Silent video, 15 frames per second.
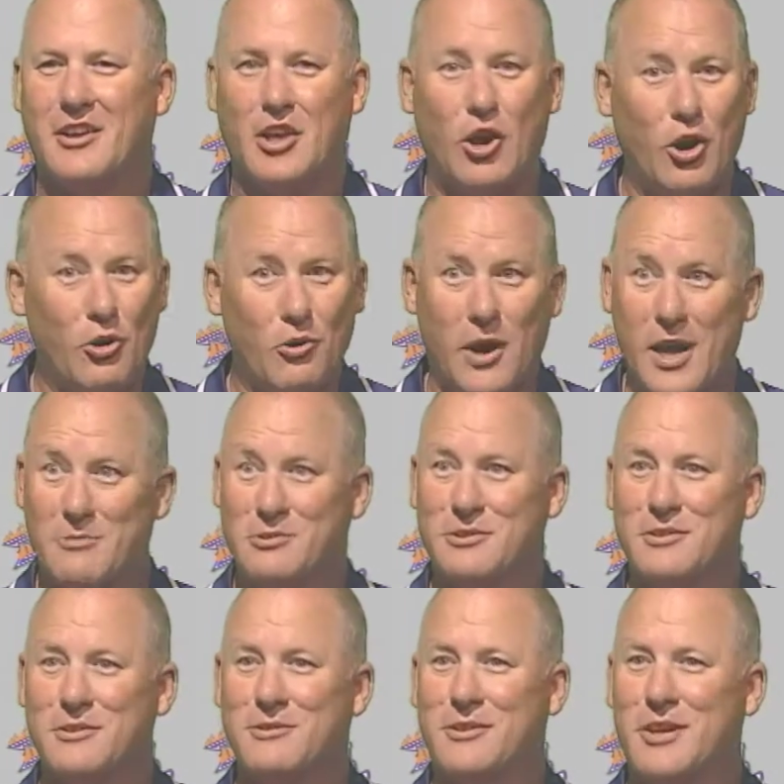Oh,
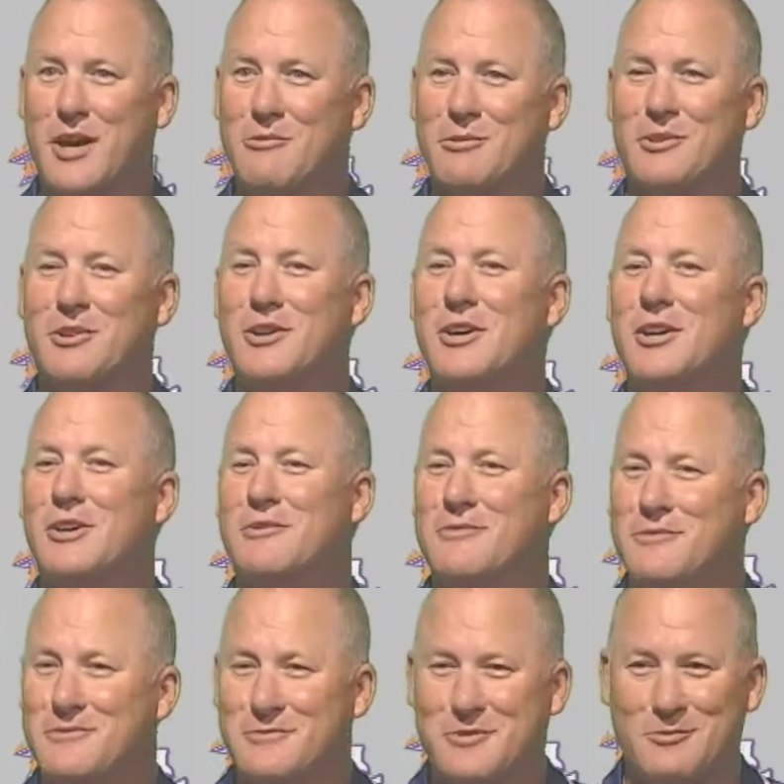absolutely. I would love
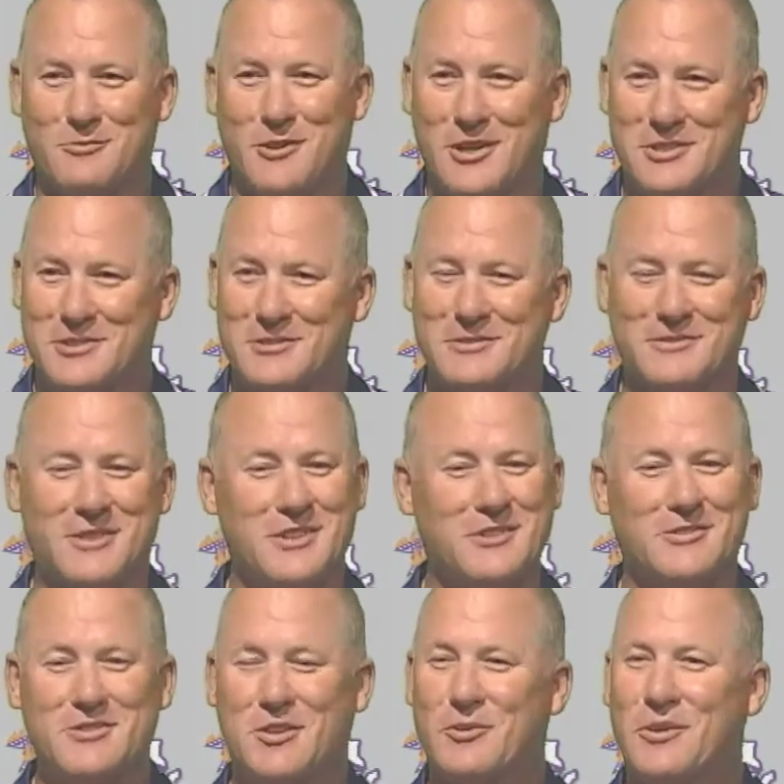to watch it.
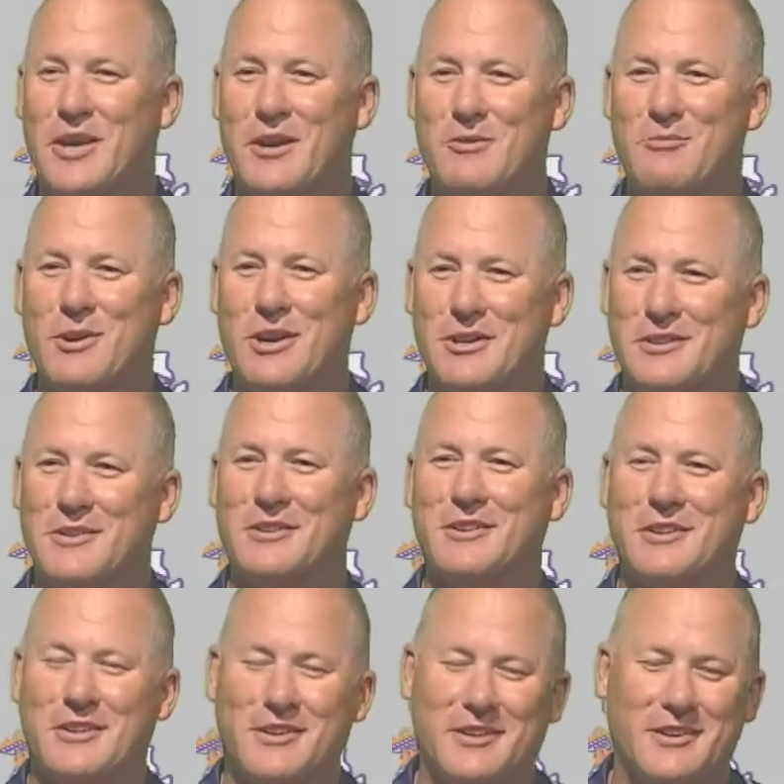There's no doubt about it.
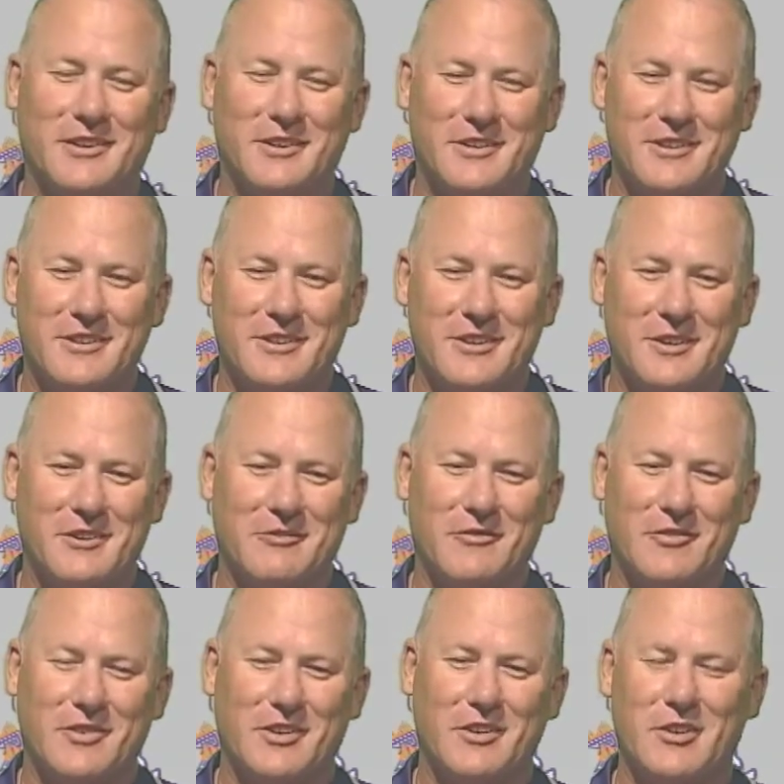And,
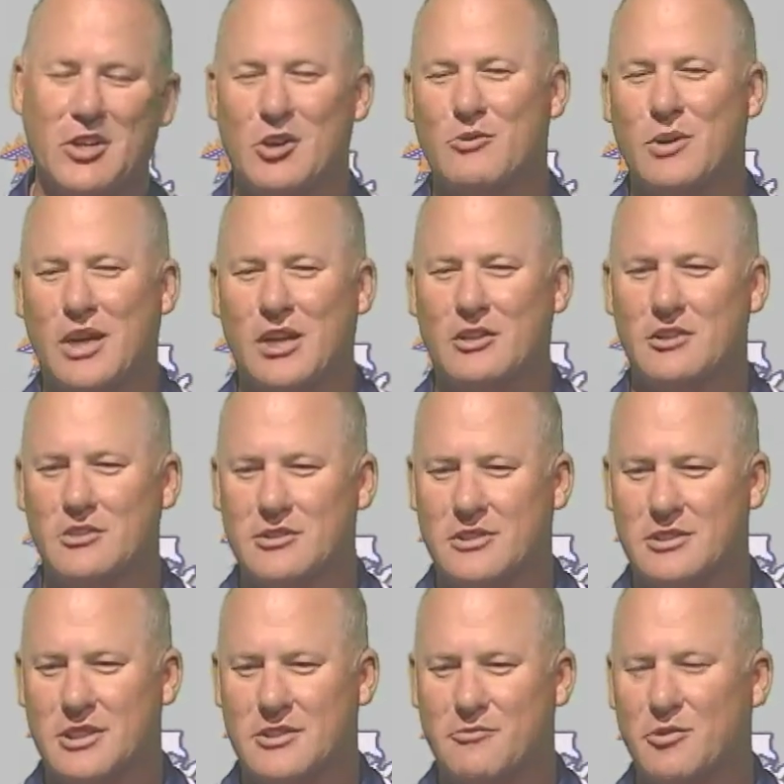you know, we got a little
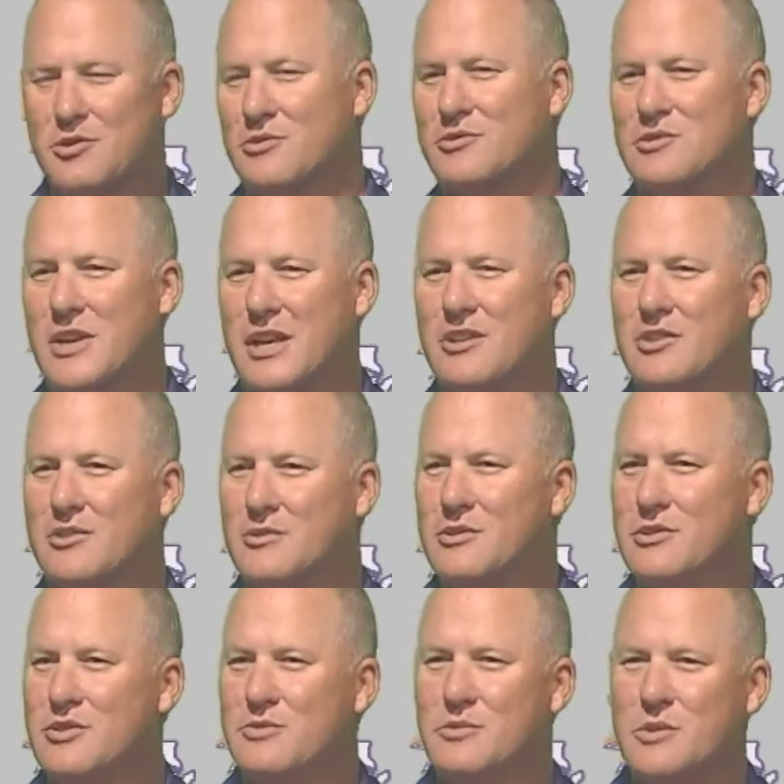thing we're going to try to do
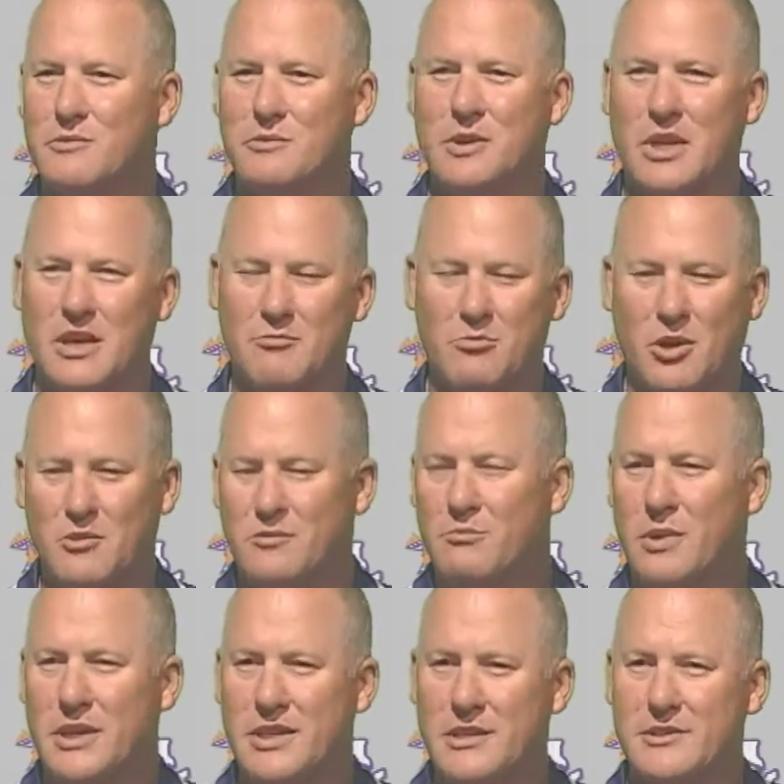this week. We got both
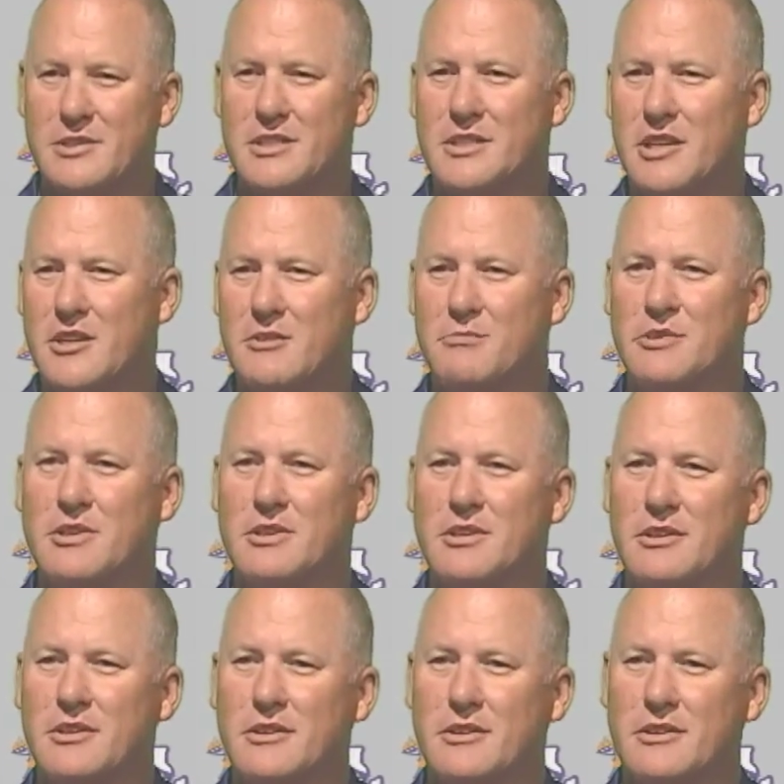bands taped
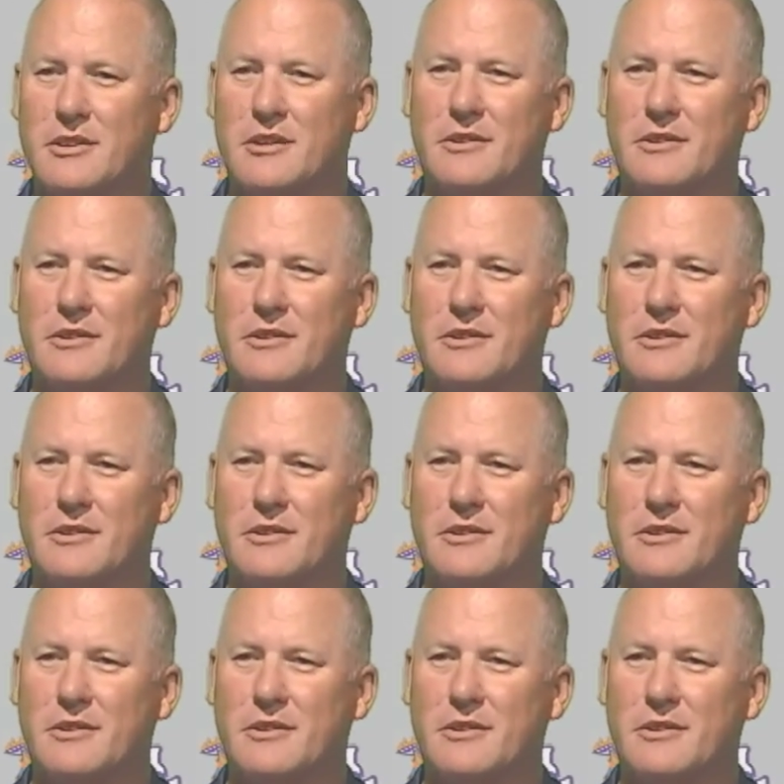and,